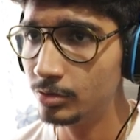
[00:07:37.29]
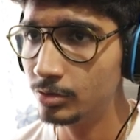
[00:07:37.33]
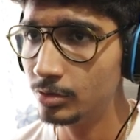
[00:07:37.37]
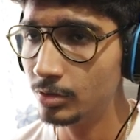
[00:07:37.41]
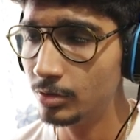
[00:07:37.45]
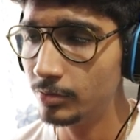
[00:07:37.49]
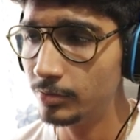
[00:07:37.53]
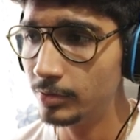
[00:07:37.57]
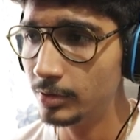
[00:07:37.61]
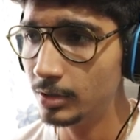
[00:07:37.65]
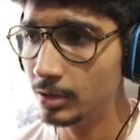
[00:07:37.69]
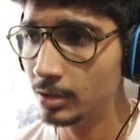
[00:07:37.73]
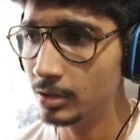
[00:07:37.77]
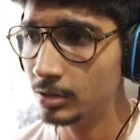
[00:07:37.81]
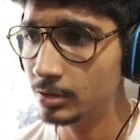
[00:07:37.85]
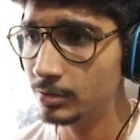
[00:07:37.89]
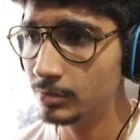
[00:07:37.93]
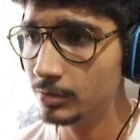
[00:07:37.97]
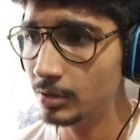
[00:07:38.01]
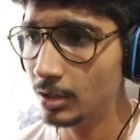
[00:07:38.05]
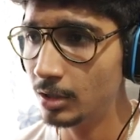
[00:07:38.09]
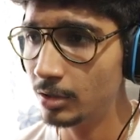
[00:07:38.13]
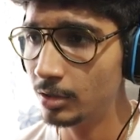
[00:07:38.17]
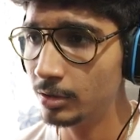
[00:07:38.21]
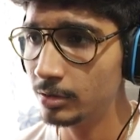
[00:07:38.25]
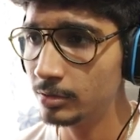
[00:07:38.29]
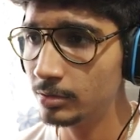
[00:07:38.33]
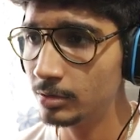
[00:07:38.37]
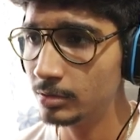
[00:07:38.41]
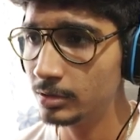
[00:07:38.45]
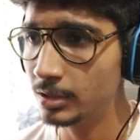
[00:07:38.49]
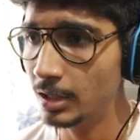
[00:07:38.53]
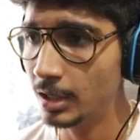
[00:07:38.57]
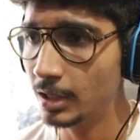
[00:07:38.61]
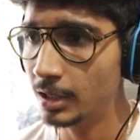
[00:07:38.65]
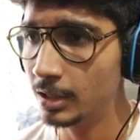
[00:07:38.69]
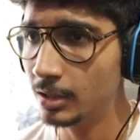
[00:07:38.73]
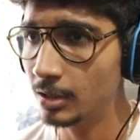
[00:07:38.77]
So first we are going
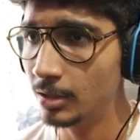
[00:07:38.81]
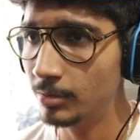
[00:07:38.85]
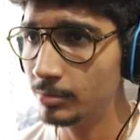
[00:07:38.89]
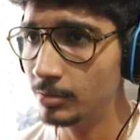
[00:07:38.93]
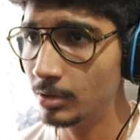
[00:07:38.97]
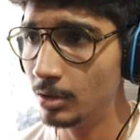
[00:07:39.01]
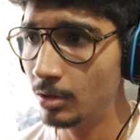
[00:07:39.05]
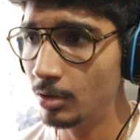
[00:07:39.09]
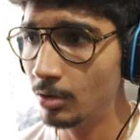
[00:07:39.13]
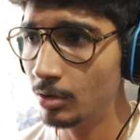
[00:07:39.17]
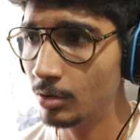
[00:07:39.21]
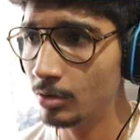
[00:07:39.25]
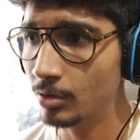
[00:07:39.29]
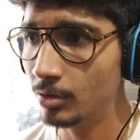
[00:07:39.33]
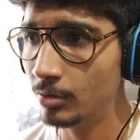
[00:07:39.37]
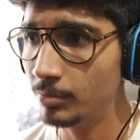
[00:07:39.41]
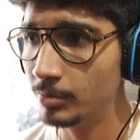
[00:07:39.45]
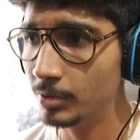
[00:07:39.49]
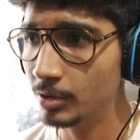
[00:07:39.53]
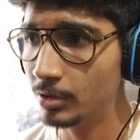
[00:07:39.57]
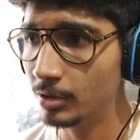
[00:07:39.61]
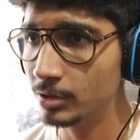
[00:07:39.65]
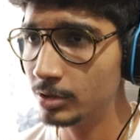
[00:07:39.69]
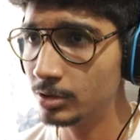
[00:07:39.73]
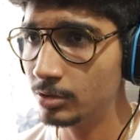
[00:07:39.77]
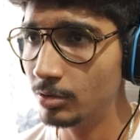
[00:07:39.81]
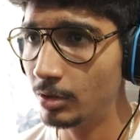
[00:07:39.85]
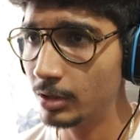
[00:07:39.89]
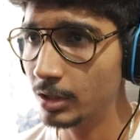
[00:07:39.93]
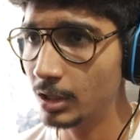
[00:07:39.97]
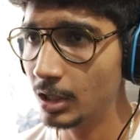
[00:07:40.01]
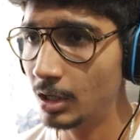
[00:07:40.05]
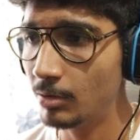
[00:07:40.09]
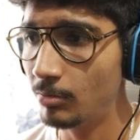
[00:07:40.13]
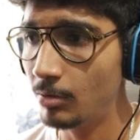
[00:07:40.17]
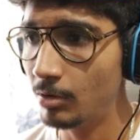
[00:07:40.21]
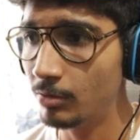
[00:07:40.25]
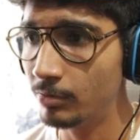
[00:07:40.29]
to drag and drop the logo because it's
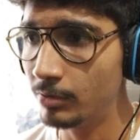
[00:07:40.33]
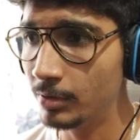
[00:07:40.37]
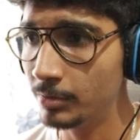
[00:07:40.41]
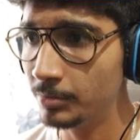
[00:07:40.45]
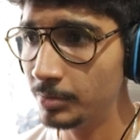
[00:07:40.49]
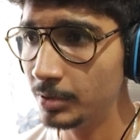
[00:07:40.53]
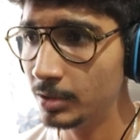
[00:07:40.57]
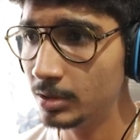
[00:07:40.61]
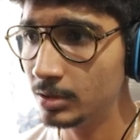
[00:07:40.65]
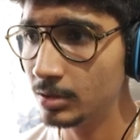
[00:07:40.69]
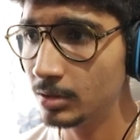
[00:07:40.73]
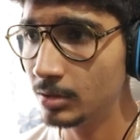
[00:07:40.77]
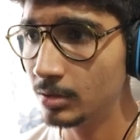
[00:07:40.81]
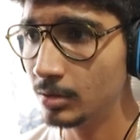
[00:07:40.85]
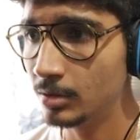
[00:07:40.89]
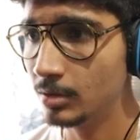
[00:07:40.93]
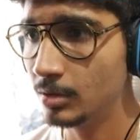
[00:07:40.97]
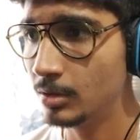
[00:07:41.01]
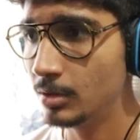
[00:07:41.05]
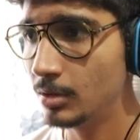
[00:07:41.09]
talking about One Piece.